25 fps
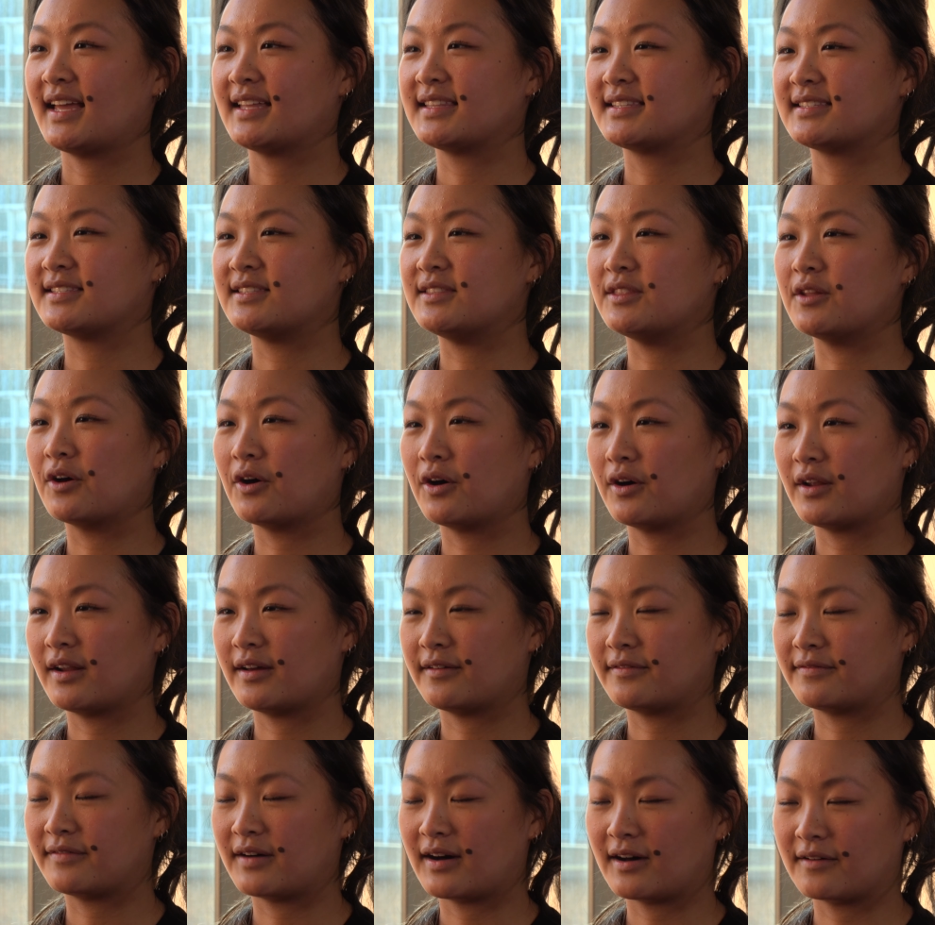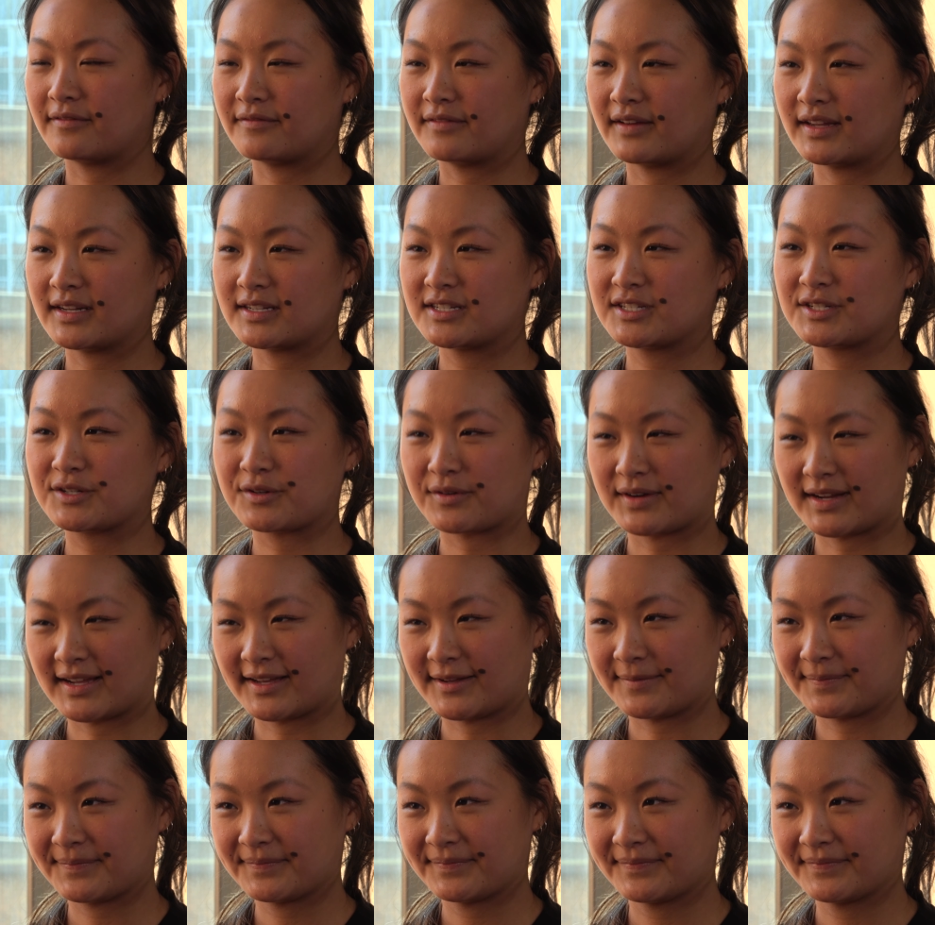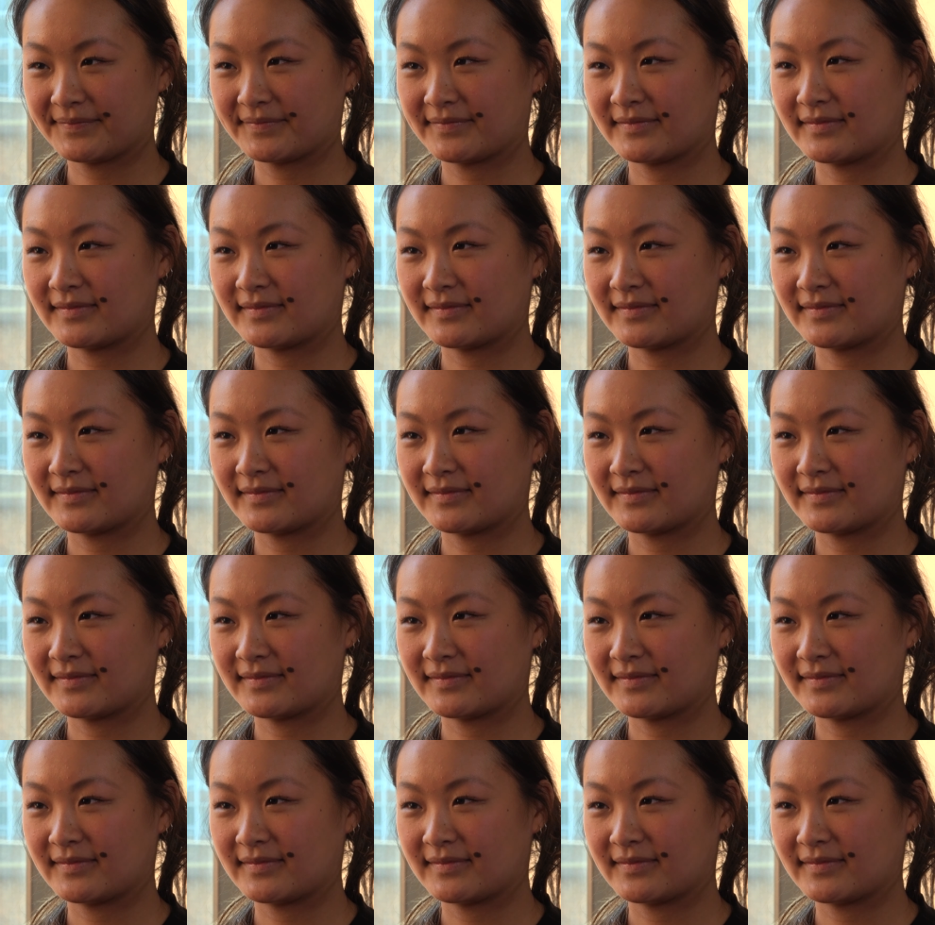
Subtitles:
It's not a far-fetched dream,